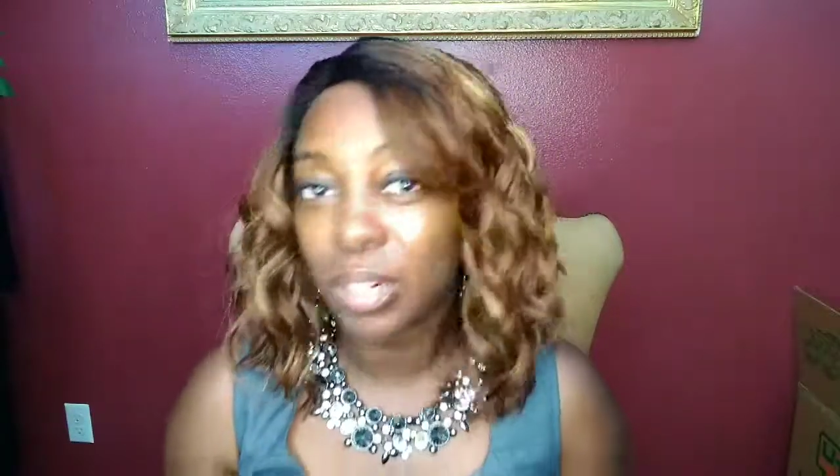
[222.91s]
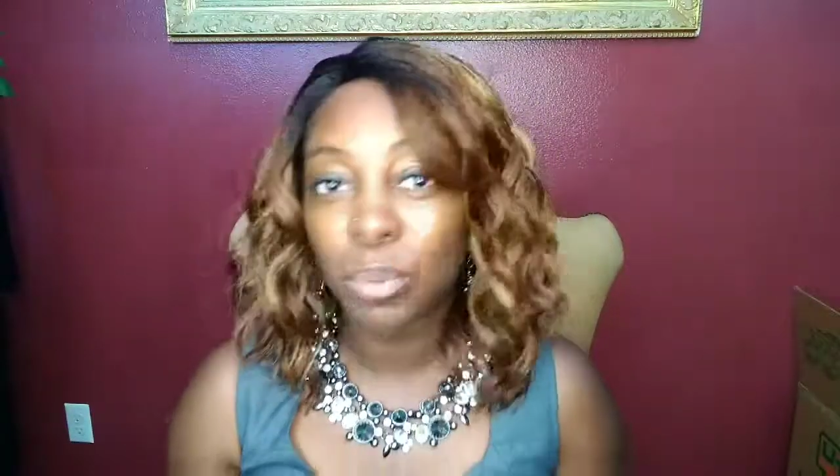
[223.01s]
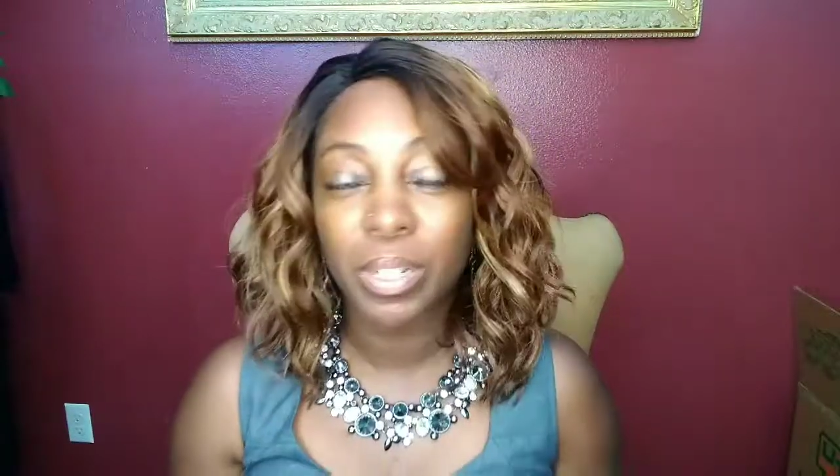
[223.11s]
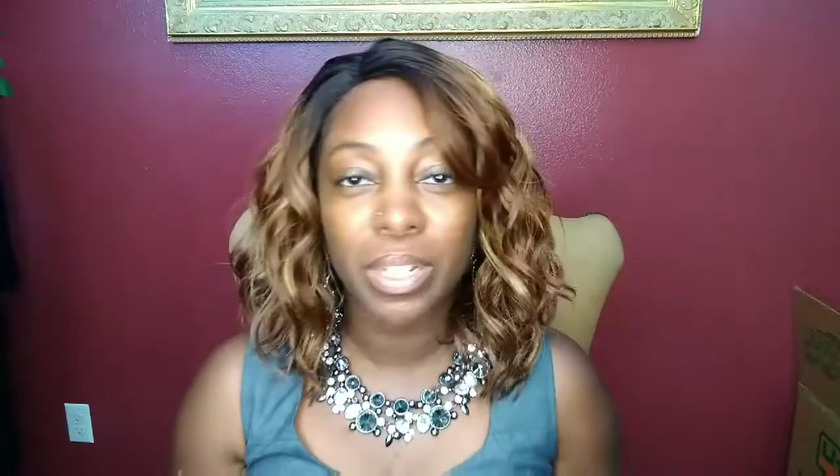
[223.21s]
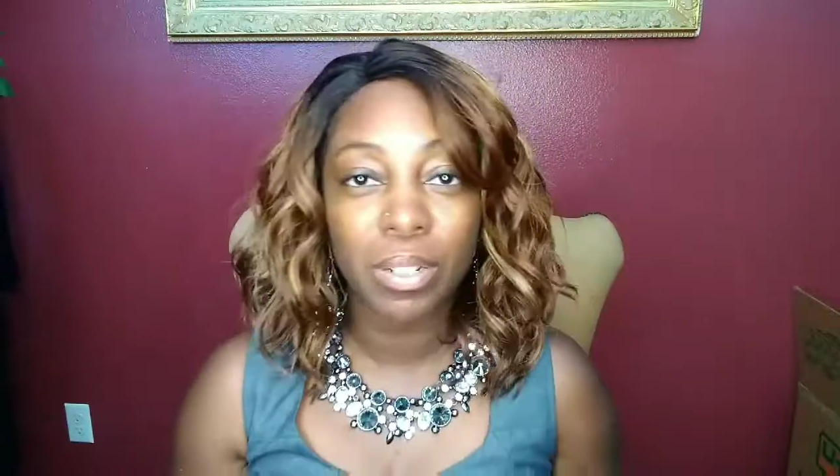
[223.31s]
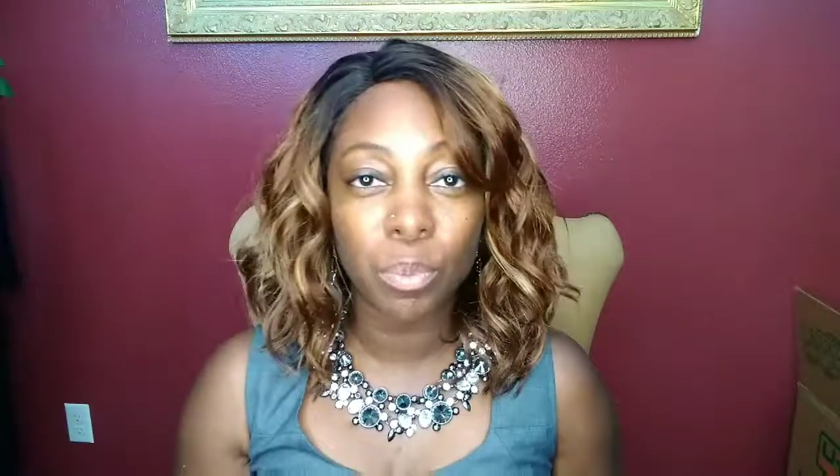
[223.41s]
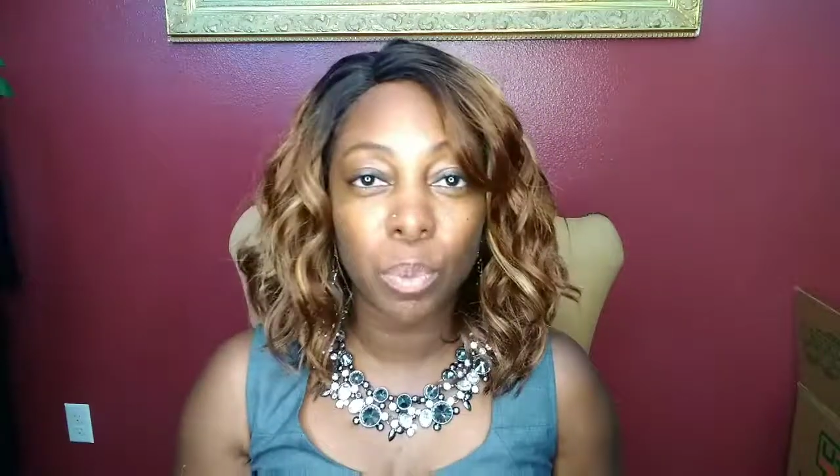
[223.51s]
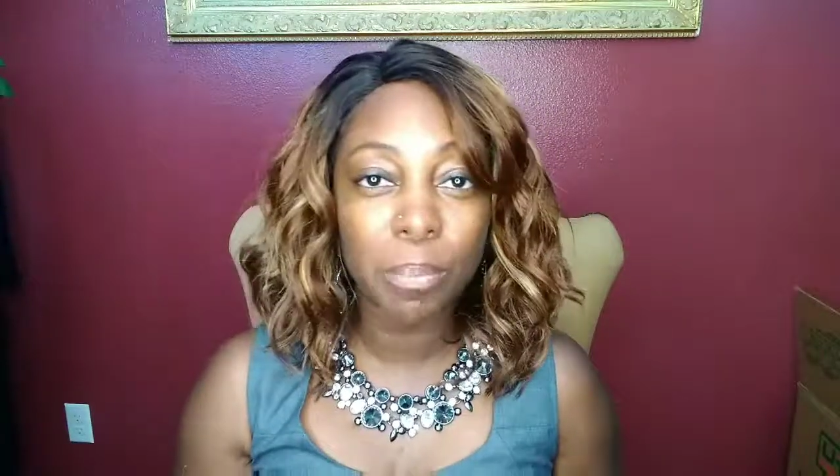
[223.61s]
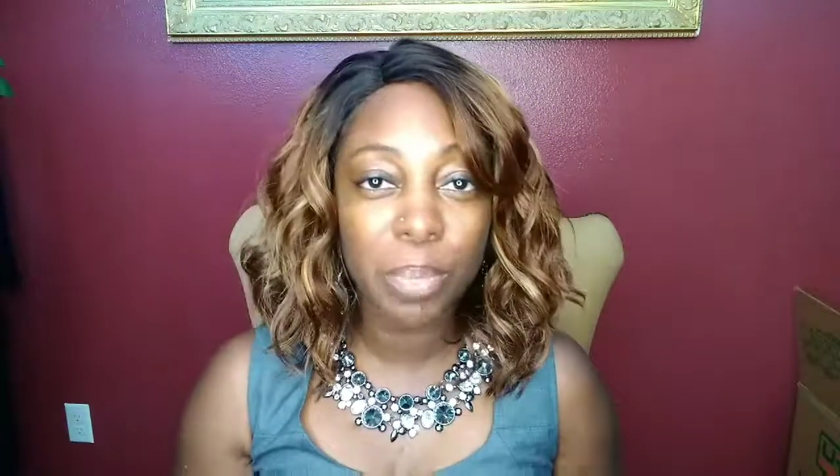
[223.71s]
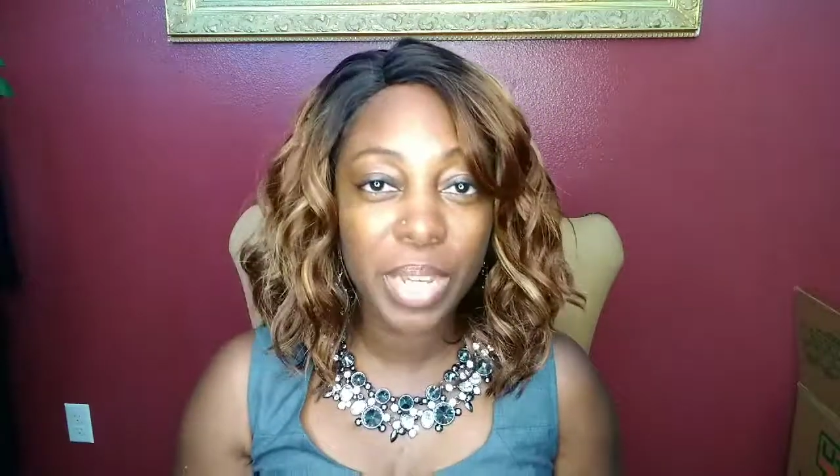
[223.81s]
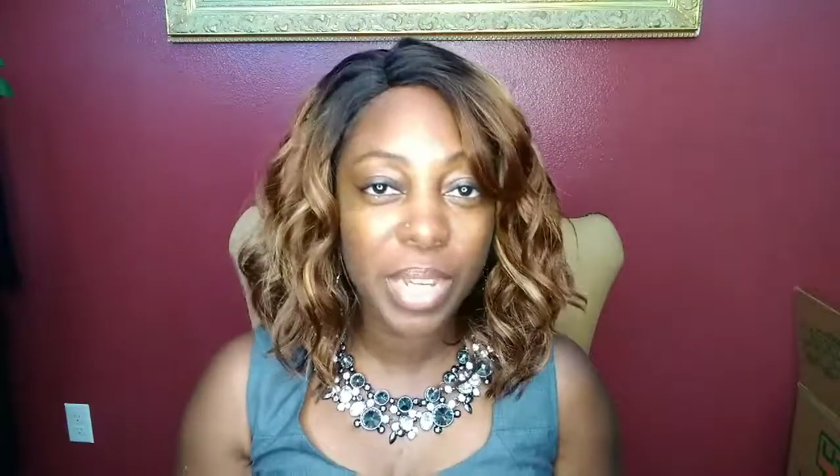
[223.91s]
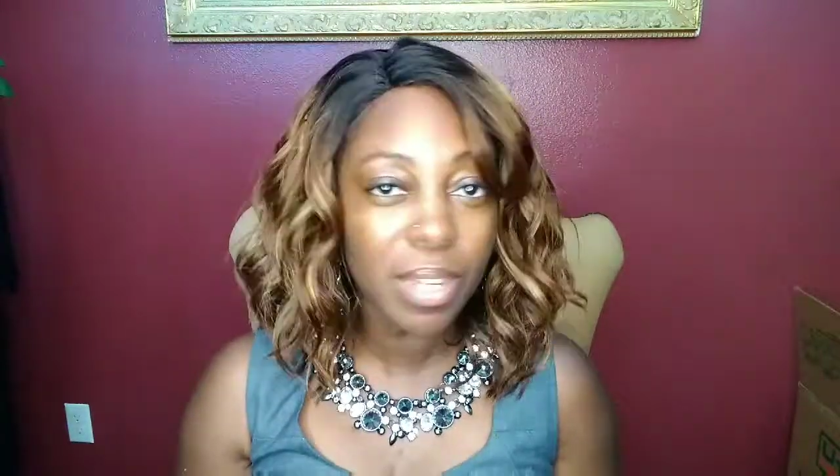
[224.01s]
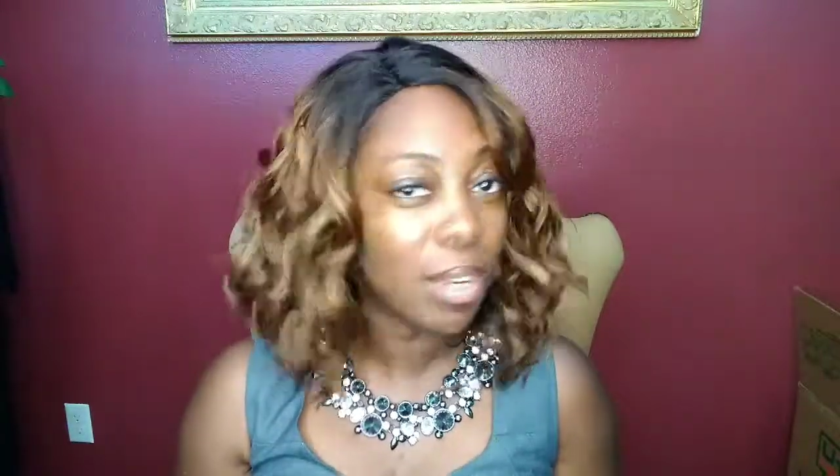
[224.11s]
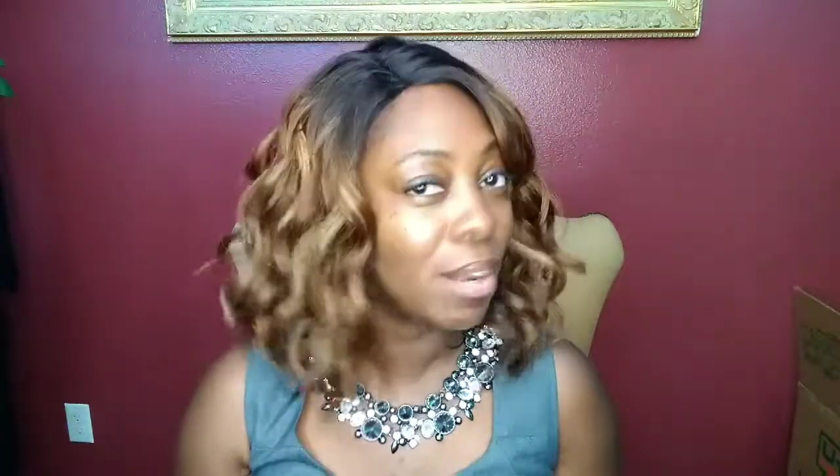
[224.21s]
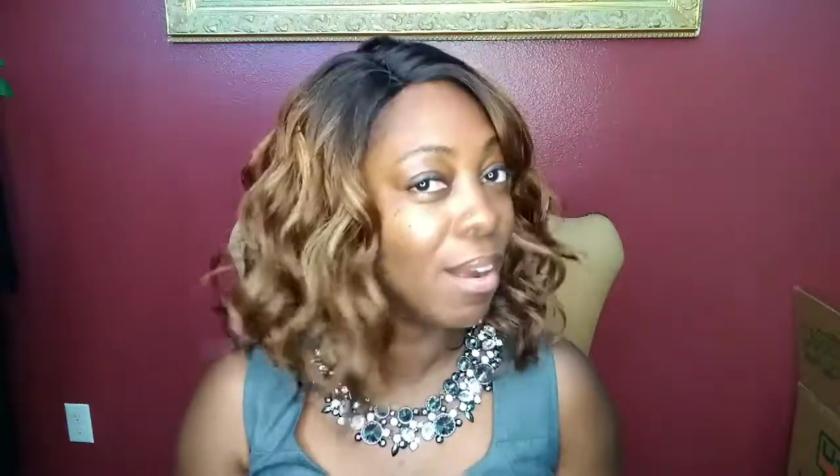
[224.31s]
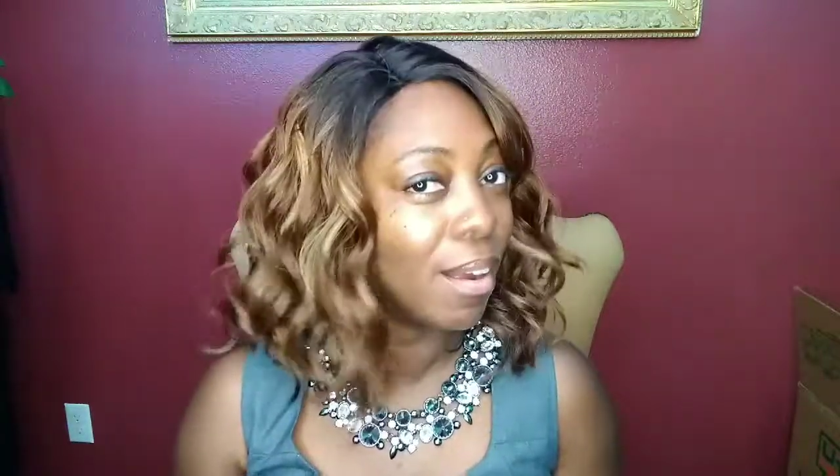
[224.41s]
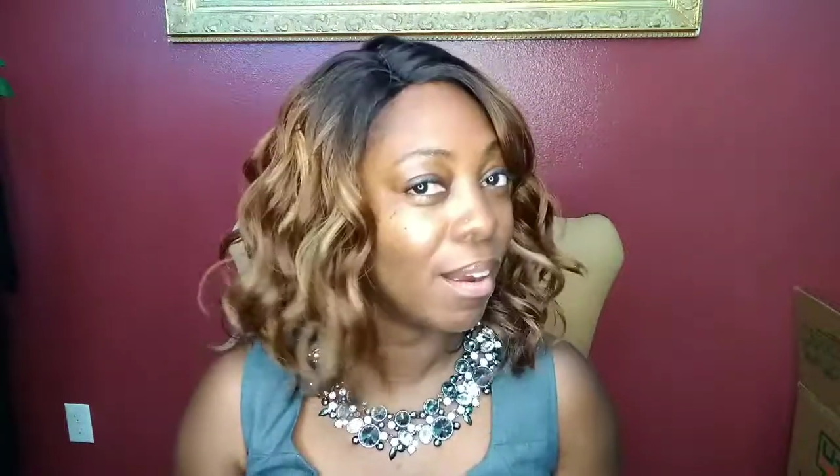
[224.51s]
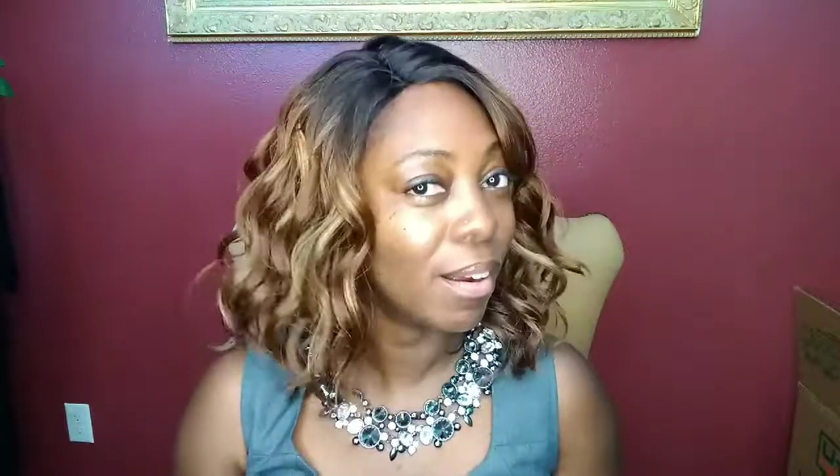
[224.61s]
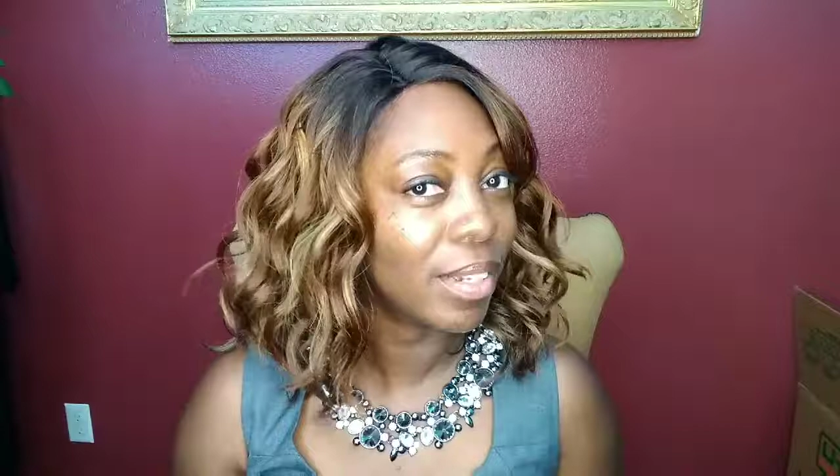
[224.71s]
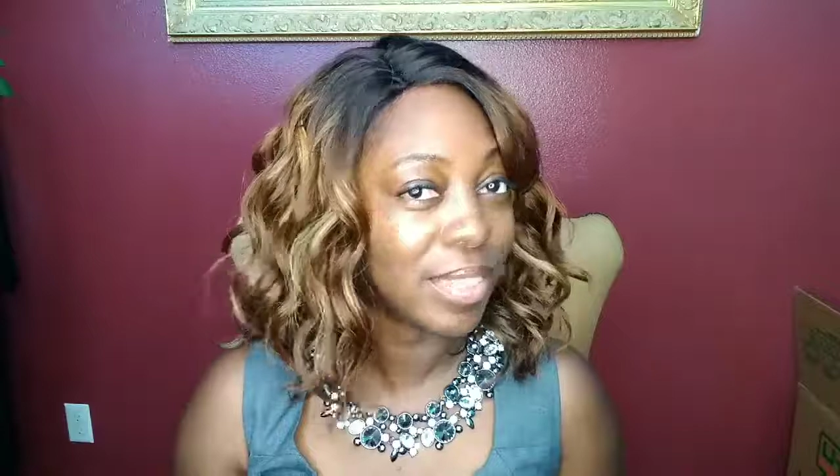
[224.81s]
We'll get a 1B
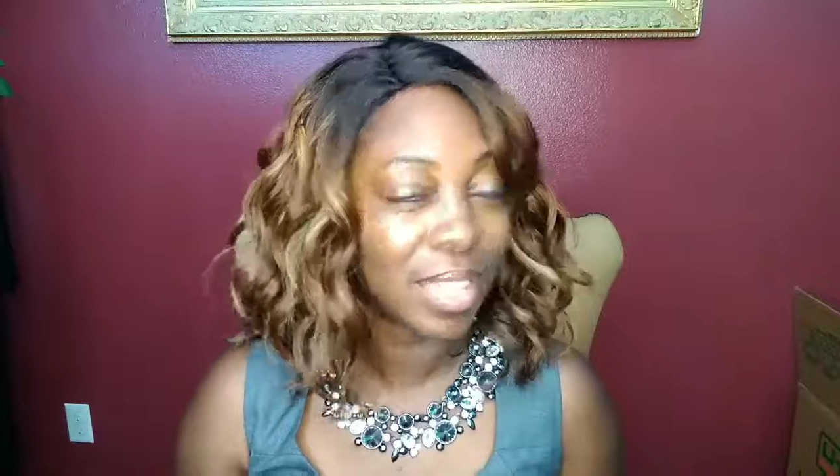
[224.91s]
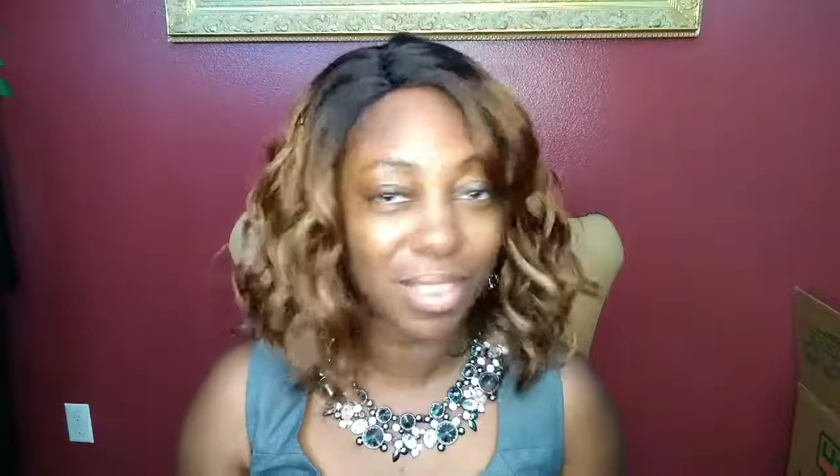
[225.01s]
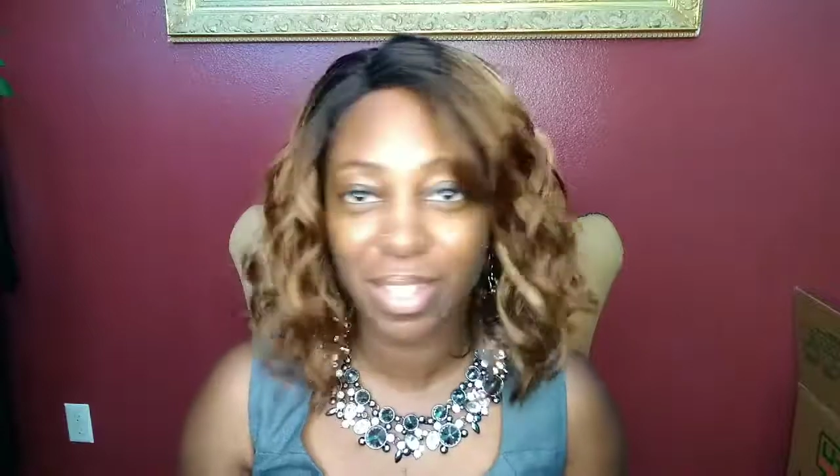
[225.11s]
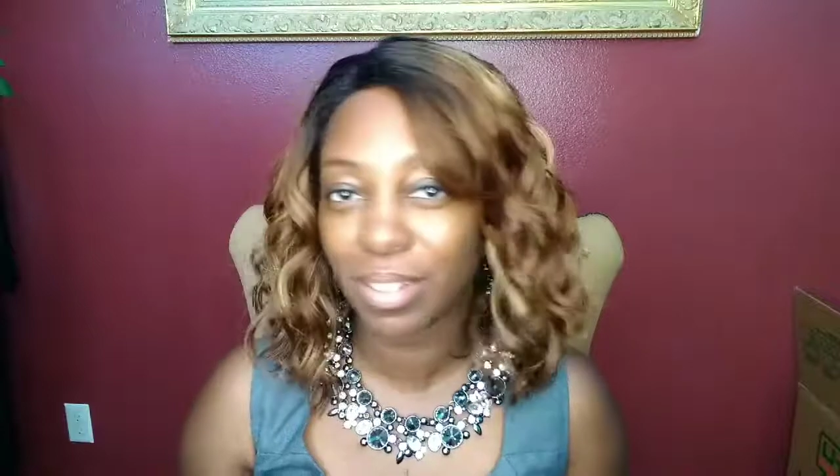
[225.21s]
because I think